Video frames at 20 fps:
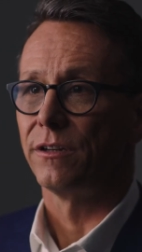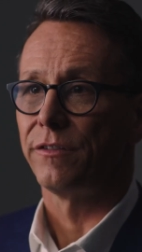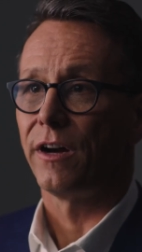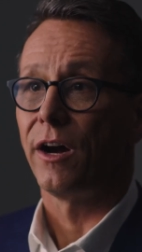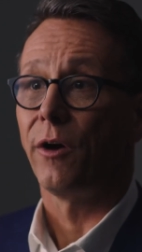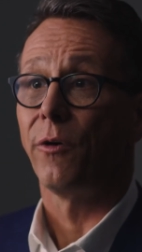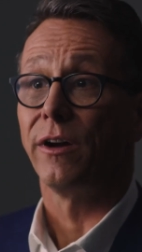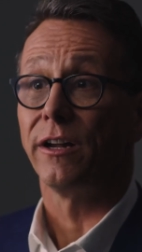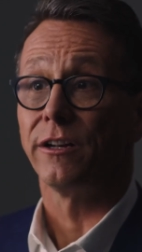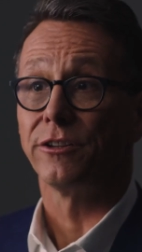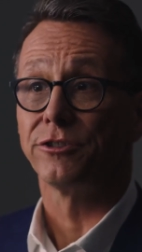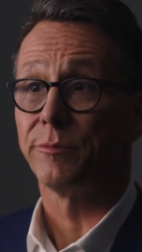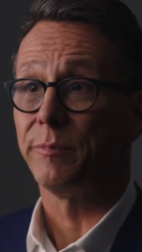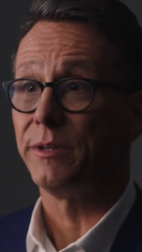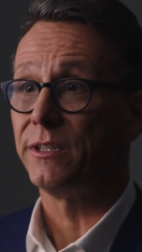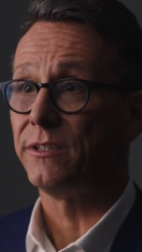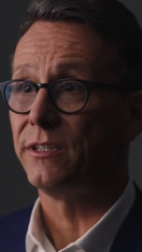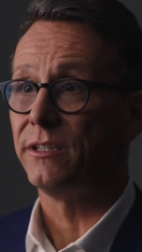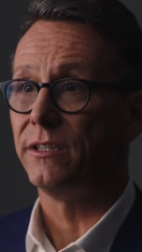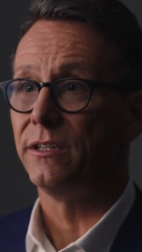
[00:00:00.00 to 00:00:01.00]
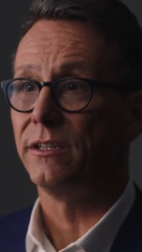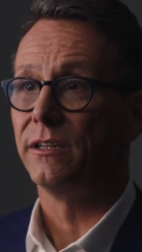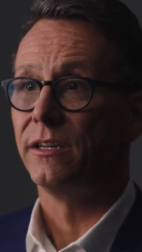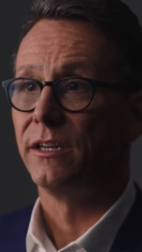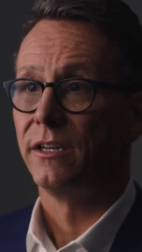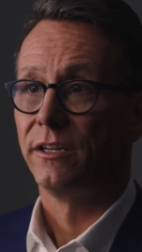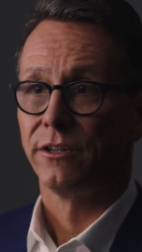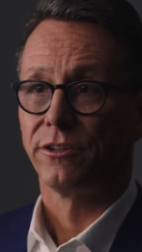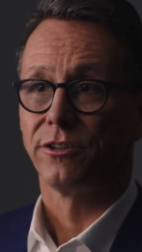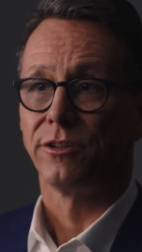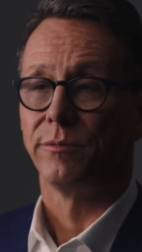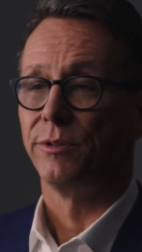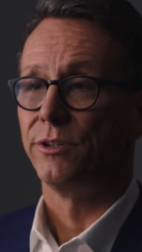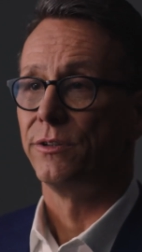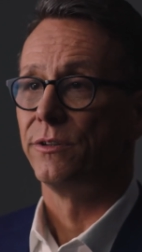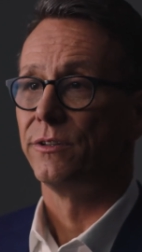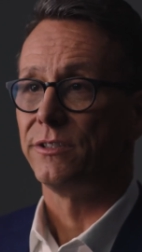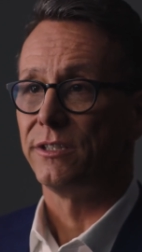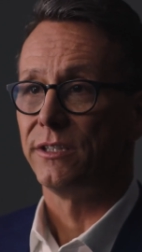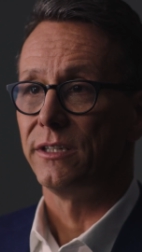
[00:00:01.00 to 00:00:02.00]
of our LGBT
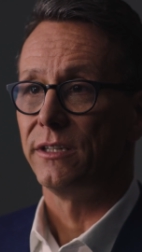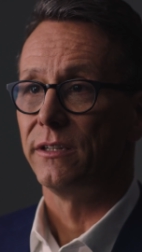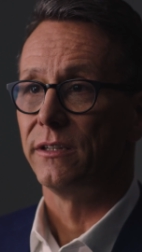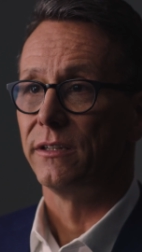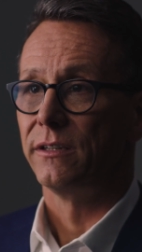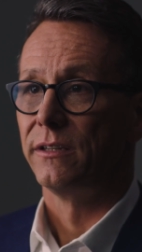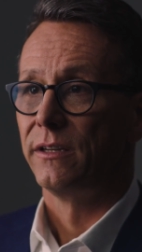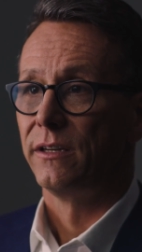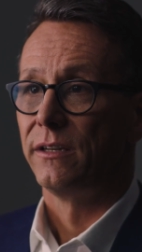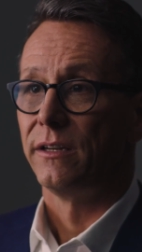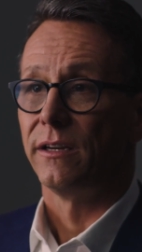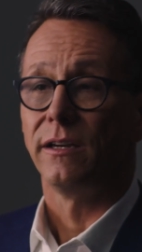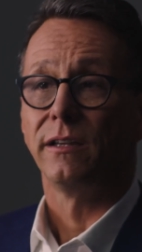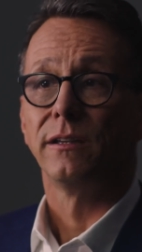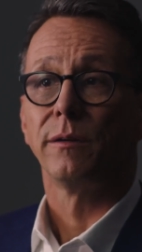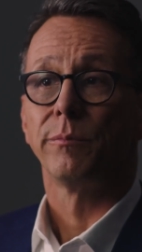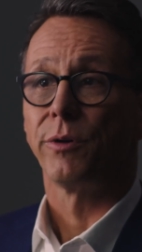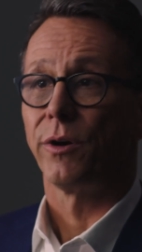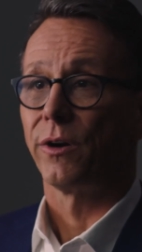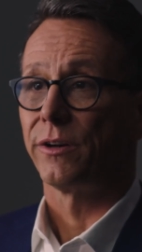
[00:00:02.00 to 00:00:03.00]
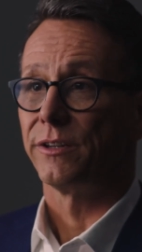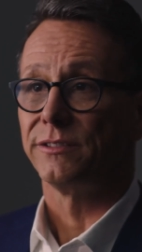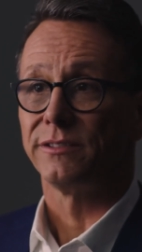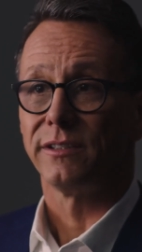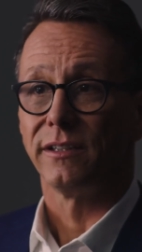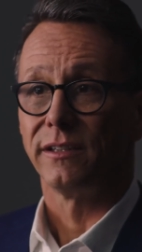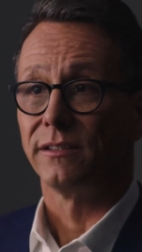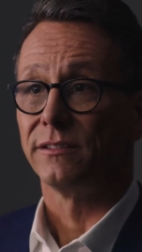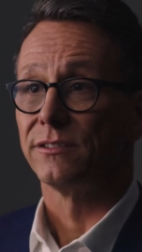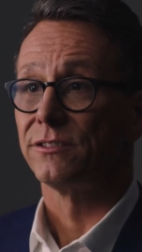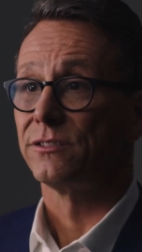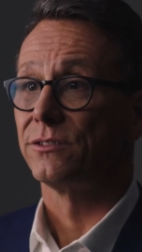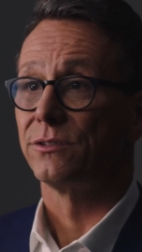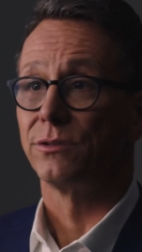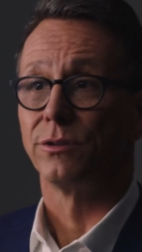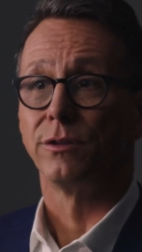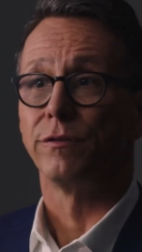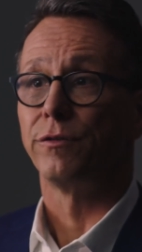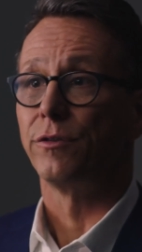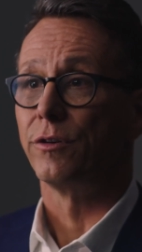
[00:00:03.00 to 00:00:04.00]
community in the broader sense
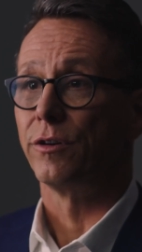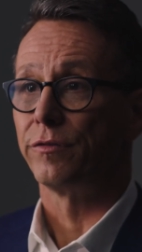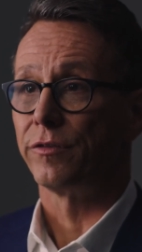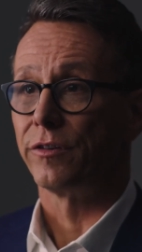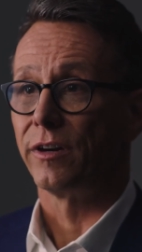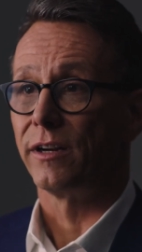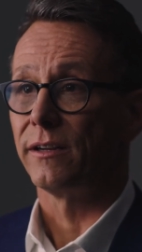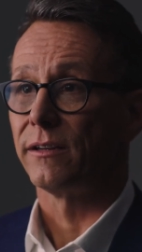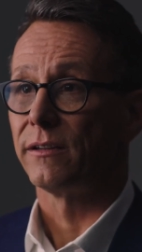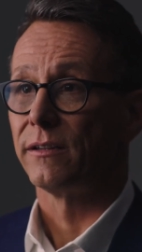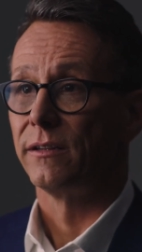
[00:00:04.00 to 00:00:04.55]
to the forefront.